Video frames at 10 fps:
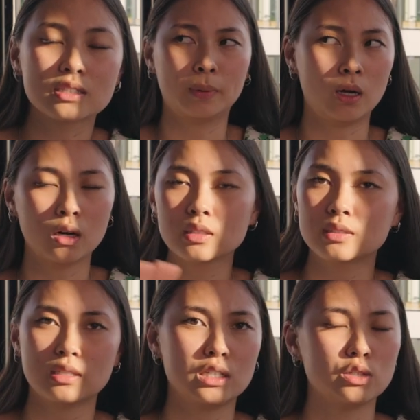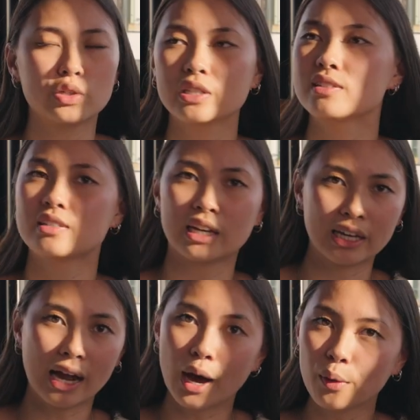But honestly, you can stick
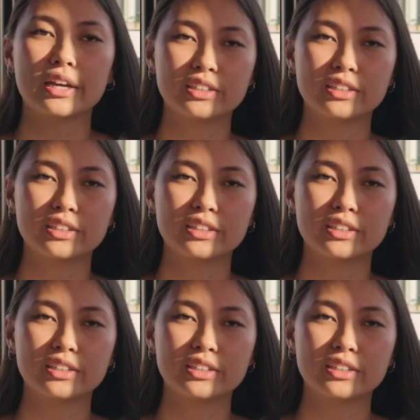it out.